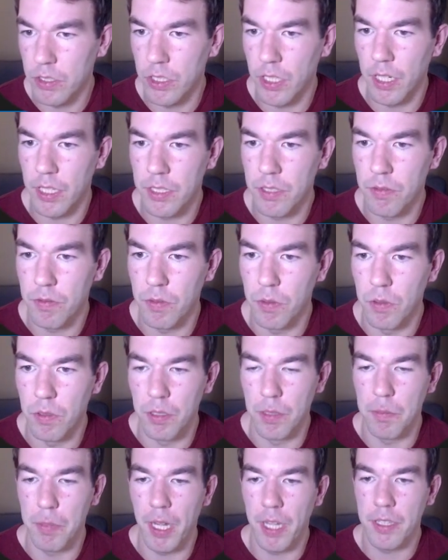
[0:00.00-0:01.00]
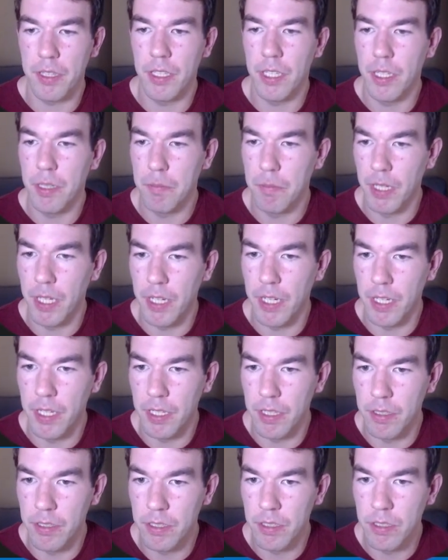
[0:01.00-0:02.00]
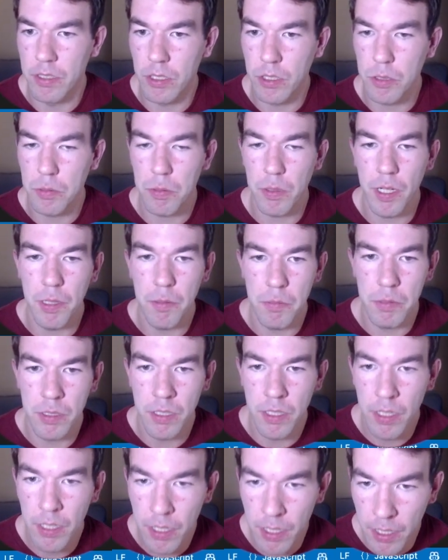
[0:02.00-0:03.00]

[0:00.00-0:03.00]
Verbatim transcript: checks for the path name and search params,